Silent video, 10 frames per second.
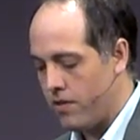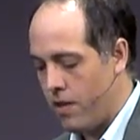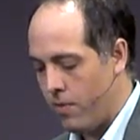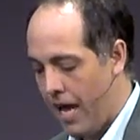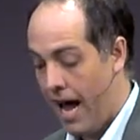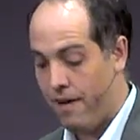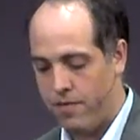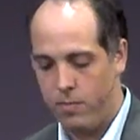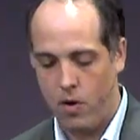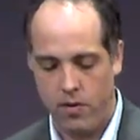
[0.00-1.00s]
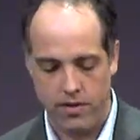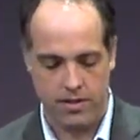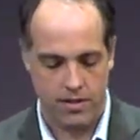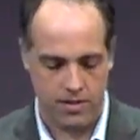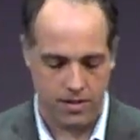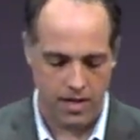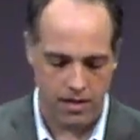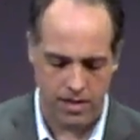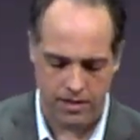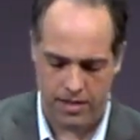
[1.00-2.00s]
and we have them all these years later.
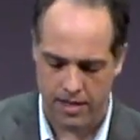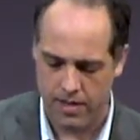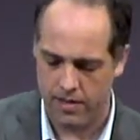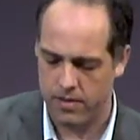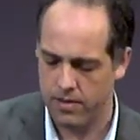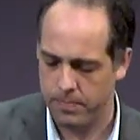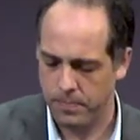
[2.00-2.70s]
He said this: